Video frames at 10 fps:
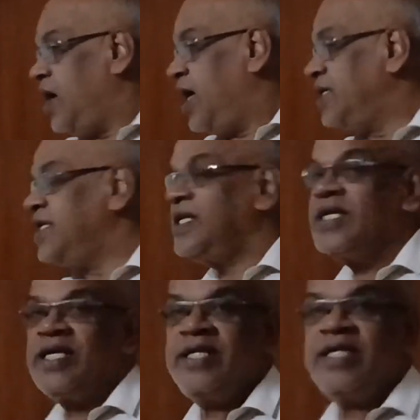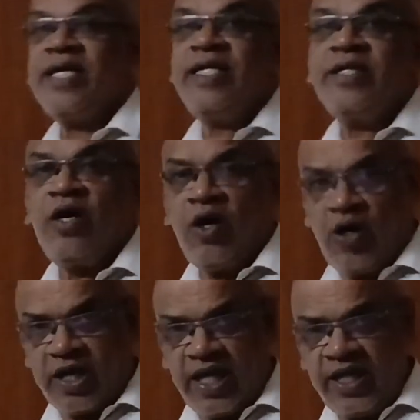acetic acid turns
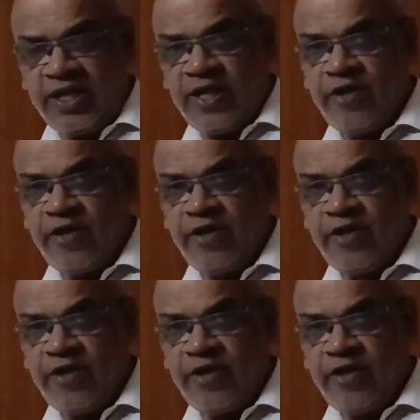orange,